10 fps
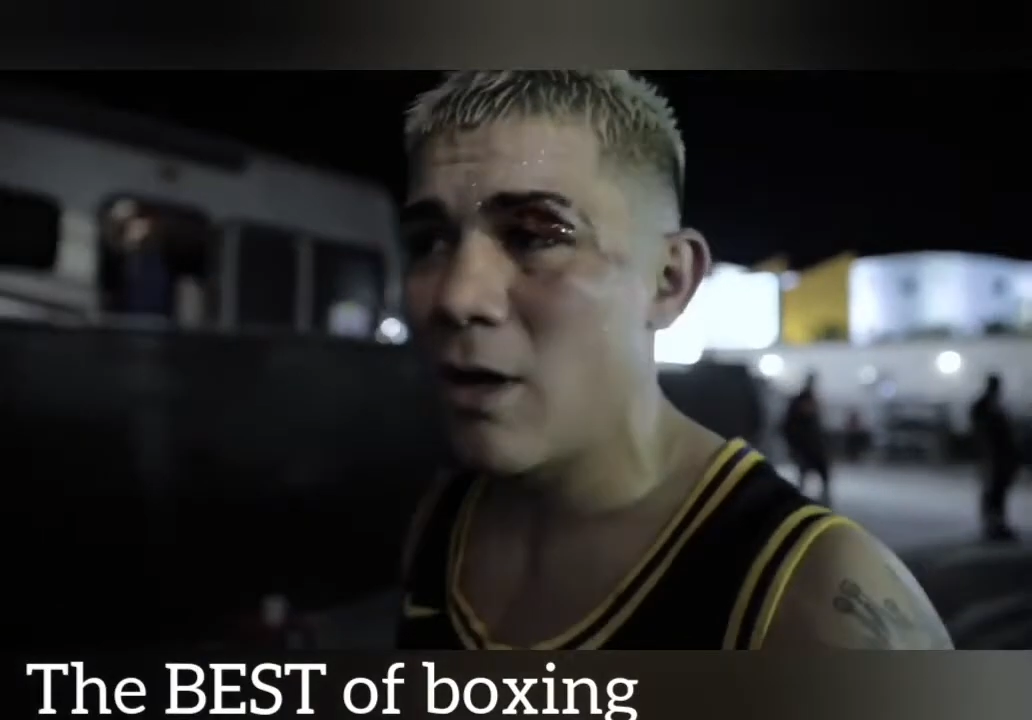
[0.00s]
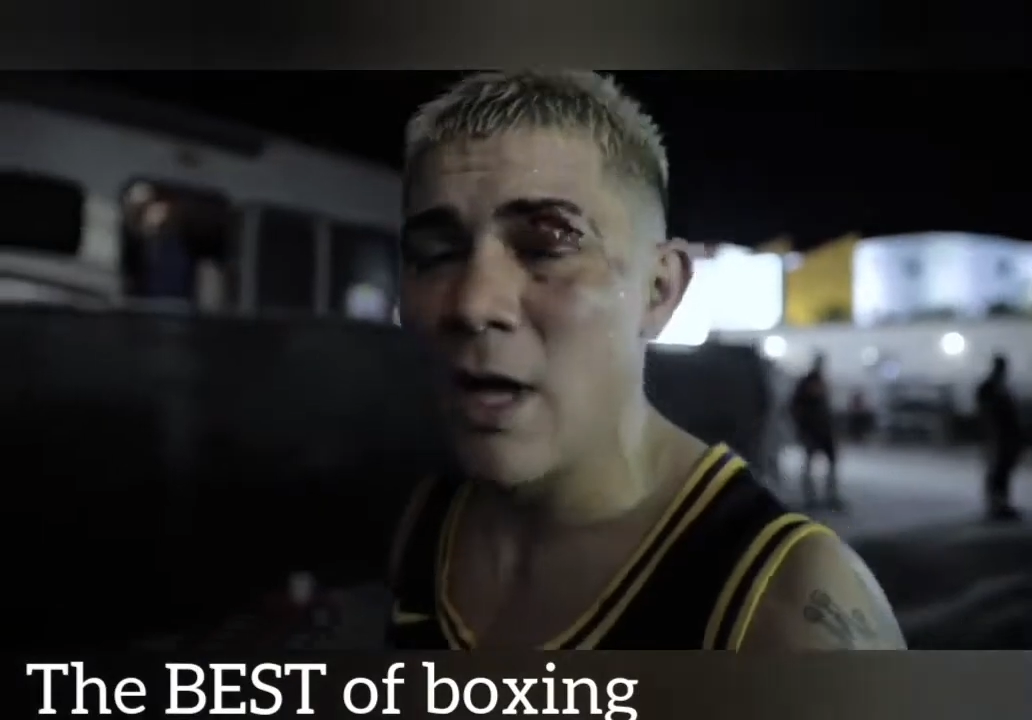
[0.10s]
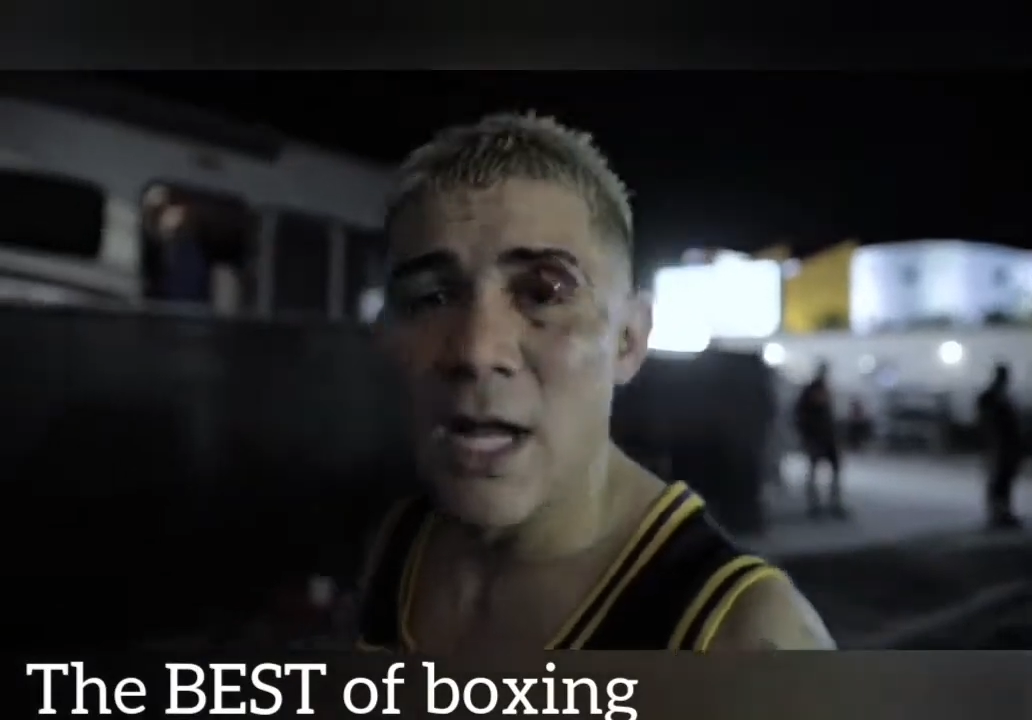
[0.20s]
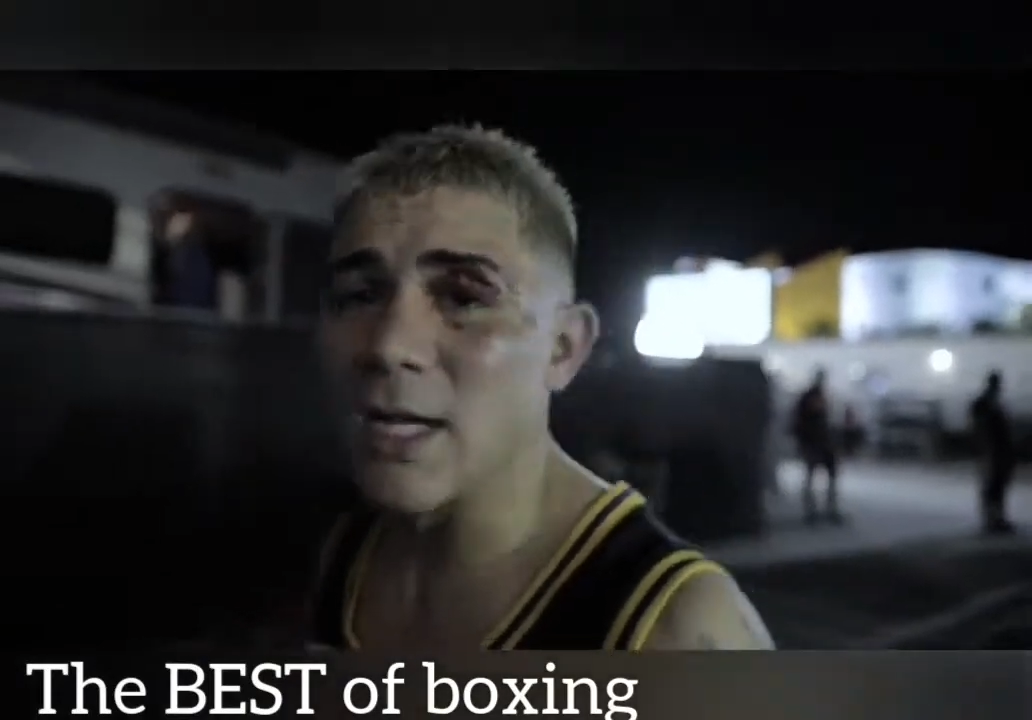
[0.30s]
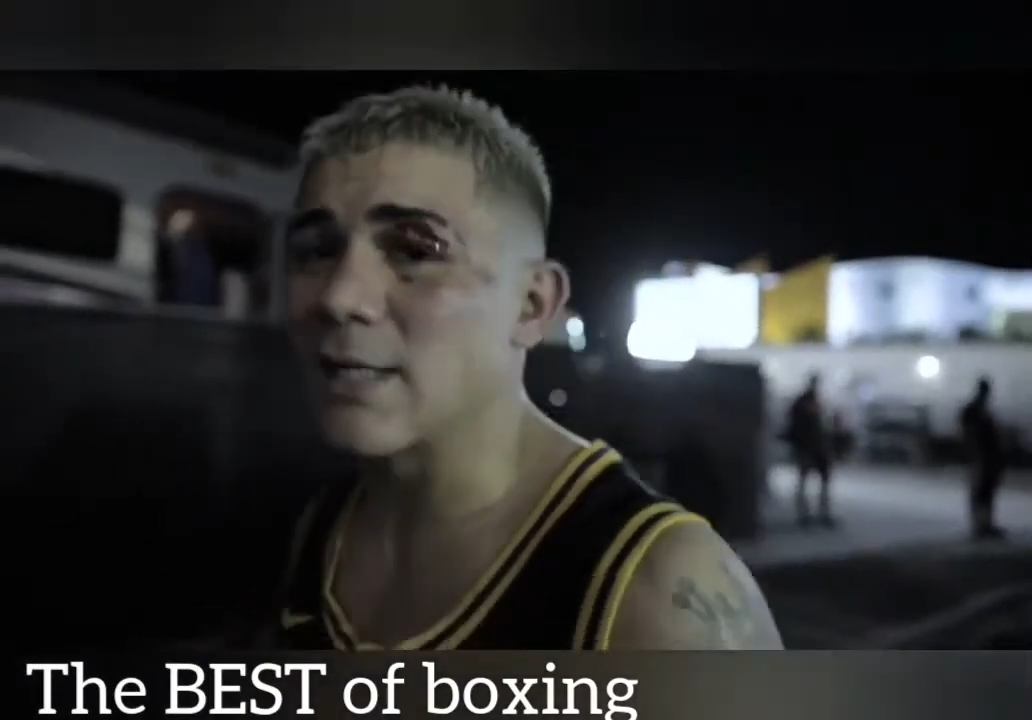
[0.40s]

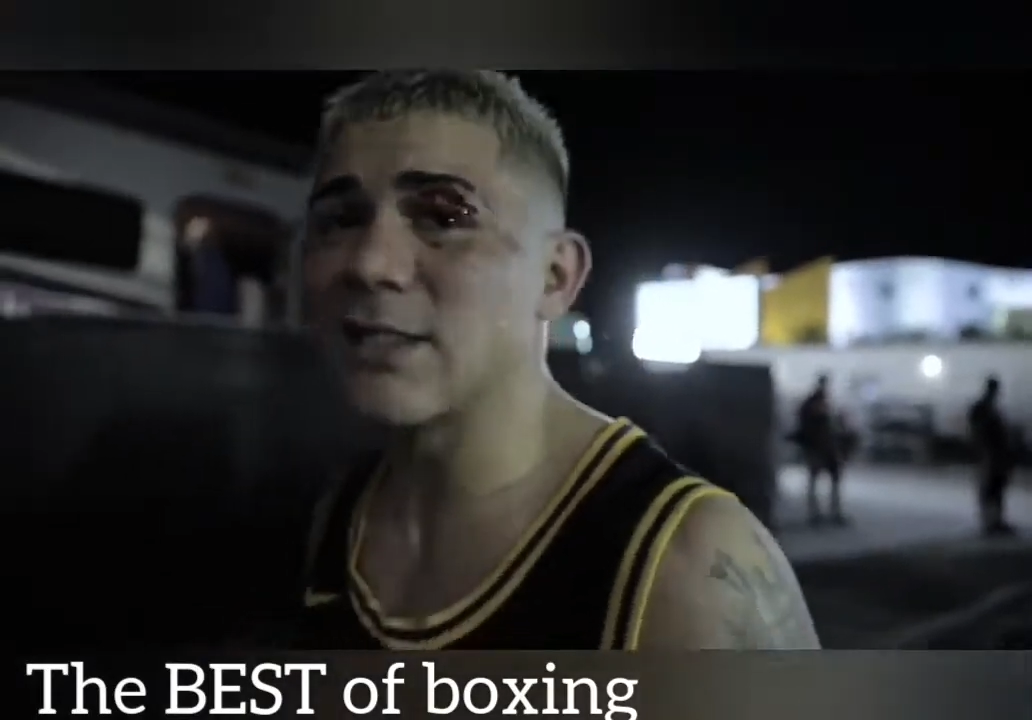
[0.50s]
and I still